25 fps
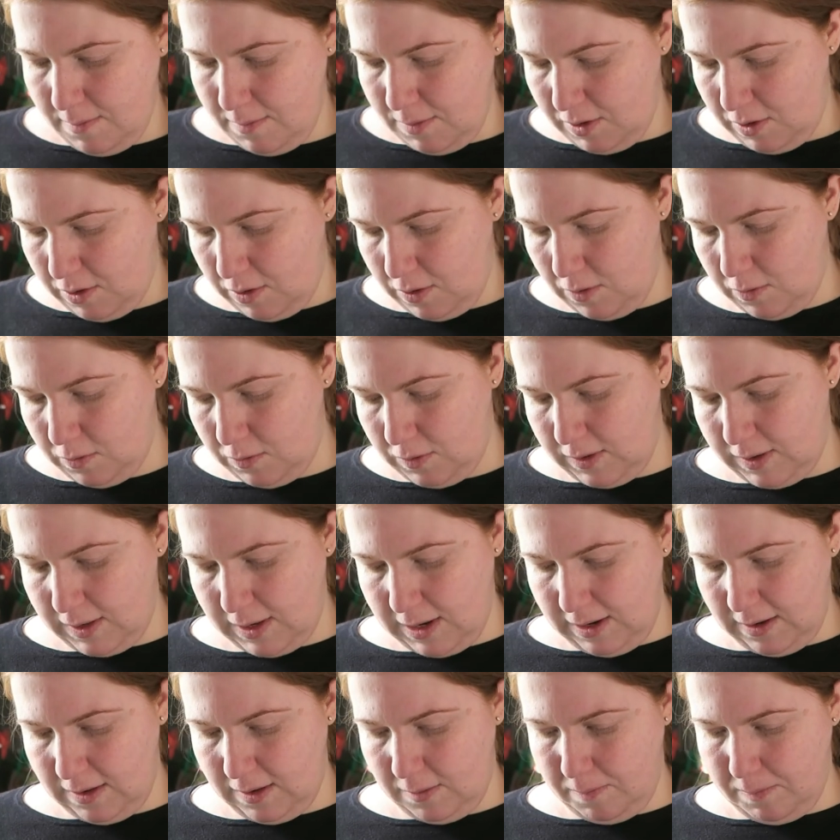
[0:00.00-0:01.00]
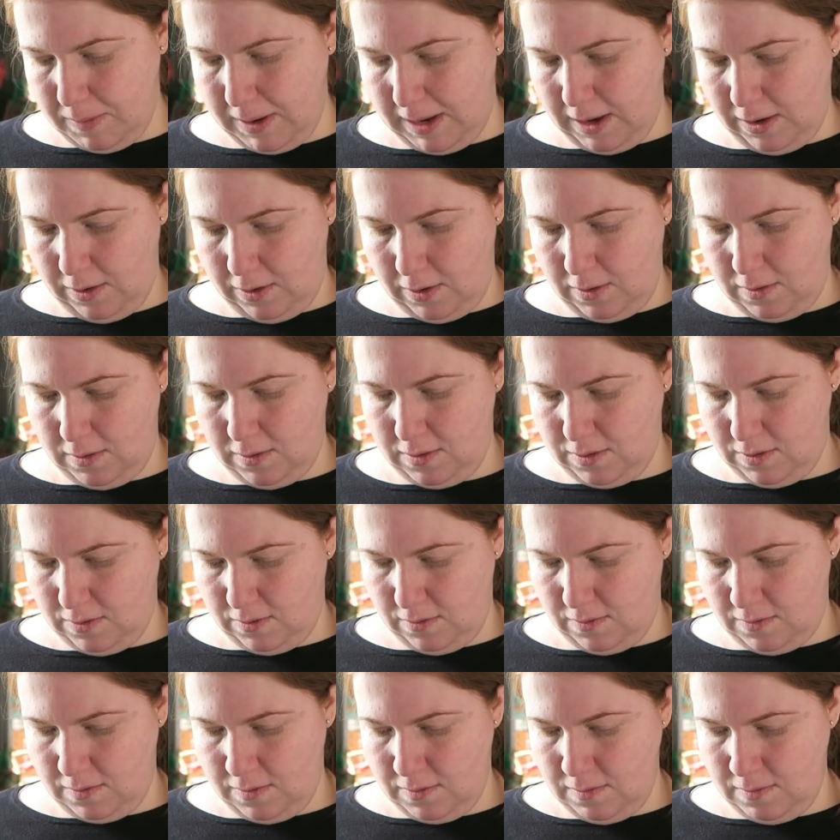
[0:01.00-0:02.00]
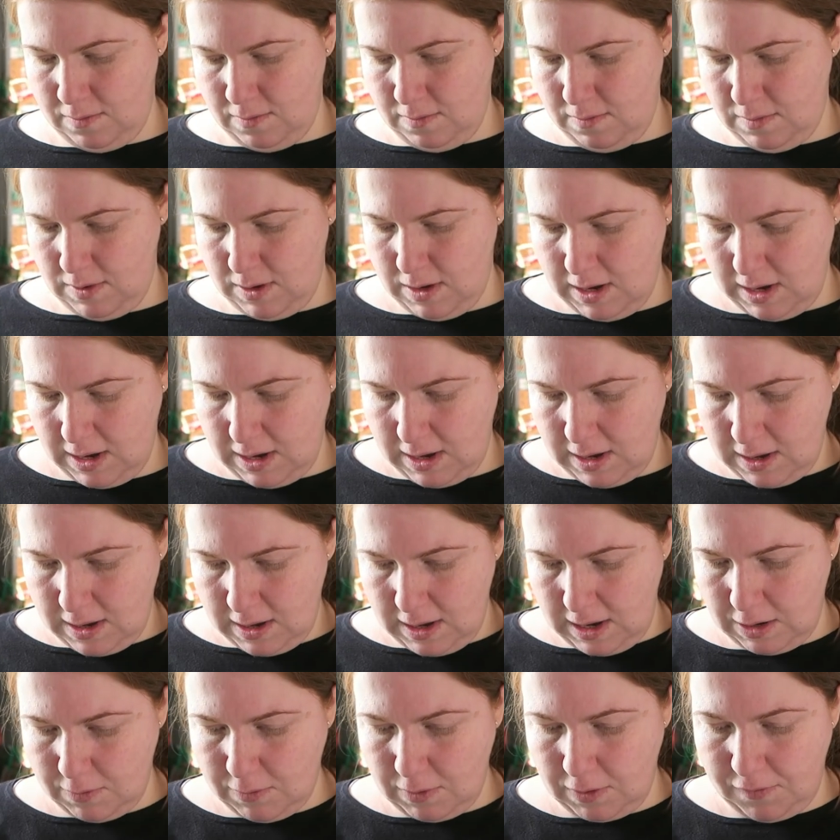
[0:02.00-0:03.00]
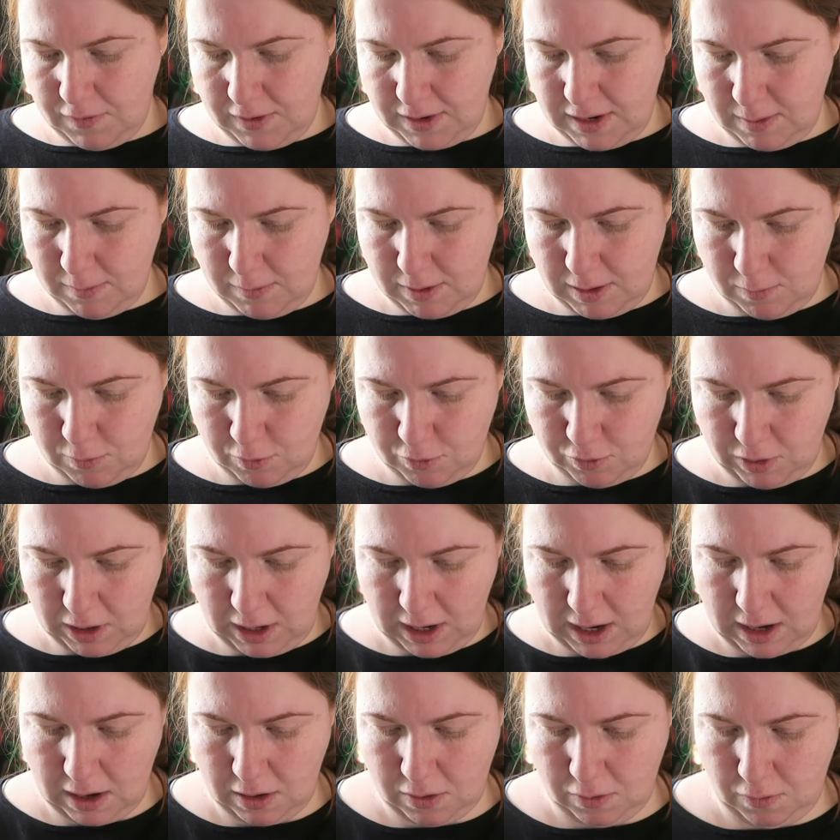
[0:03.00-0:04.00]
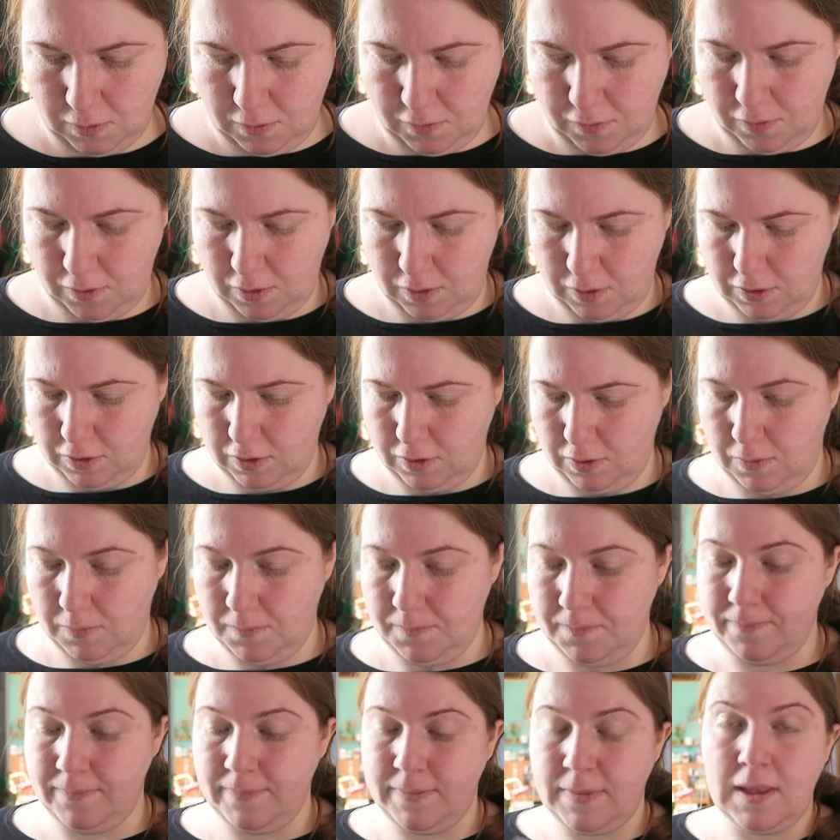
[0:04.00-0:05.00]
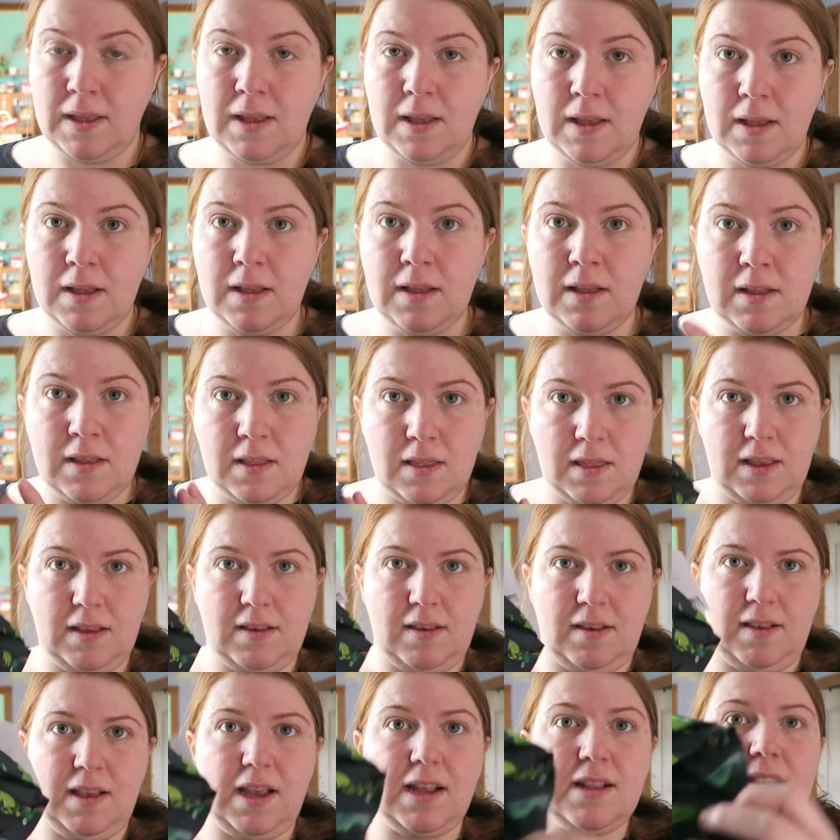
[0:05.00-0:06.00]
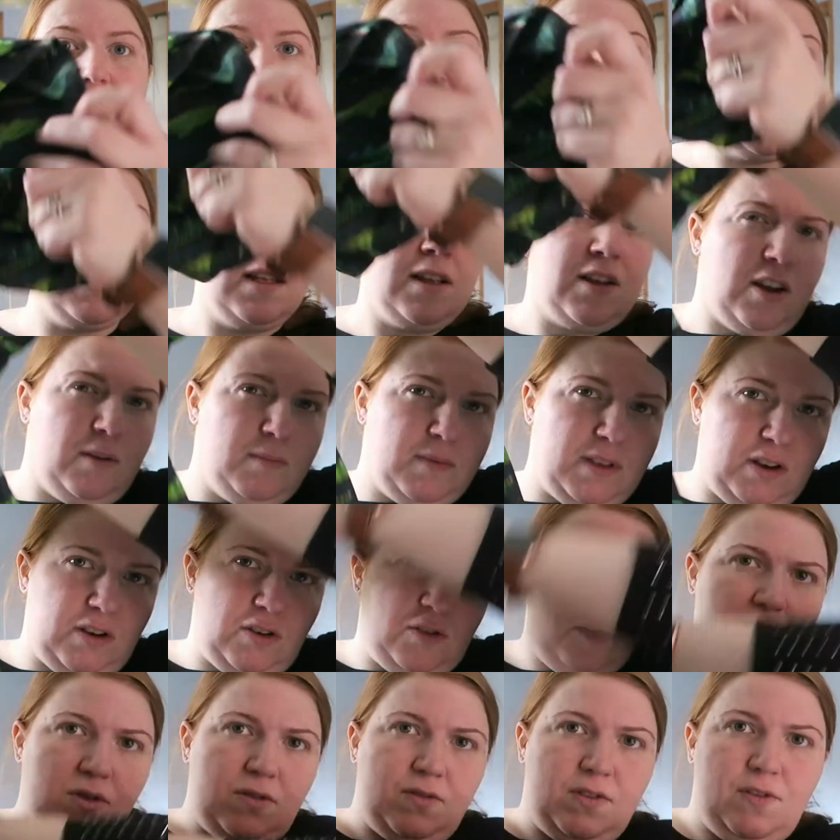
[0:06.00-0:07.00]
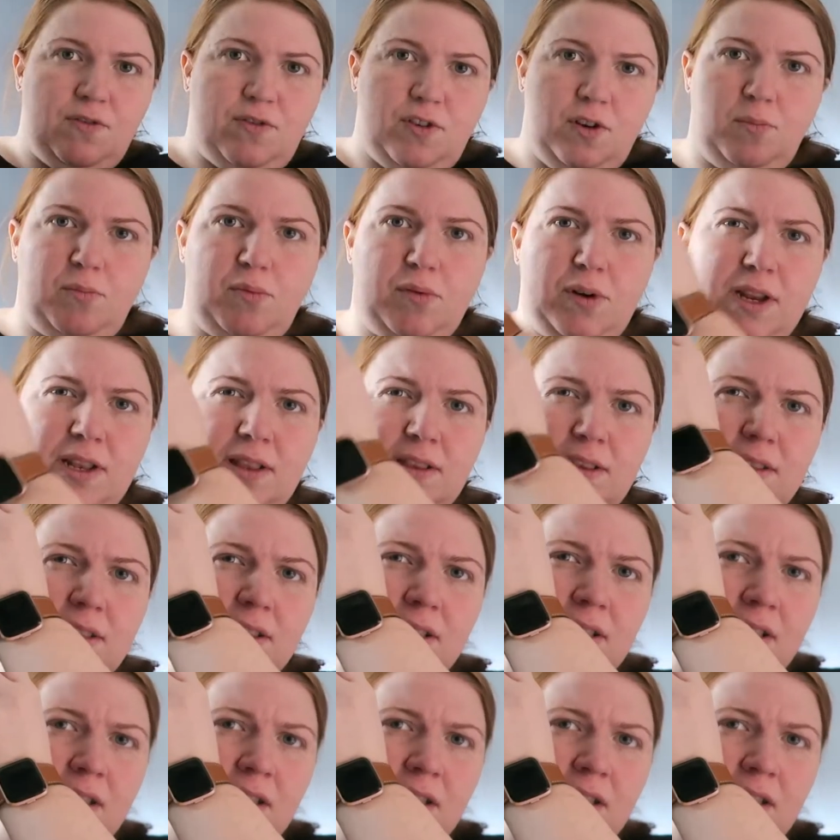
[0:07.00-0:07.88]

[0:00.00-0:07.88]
The coat size bigger, so it will fit him, and I'm wondering how long for. So this is it. Comes in loads of different prints.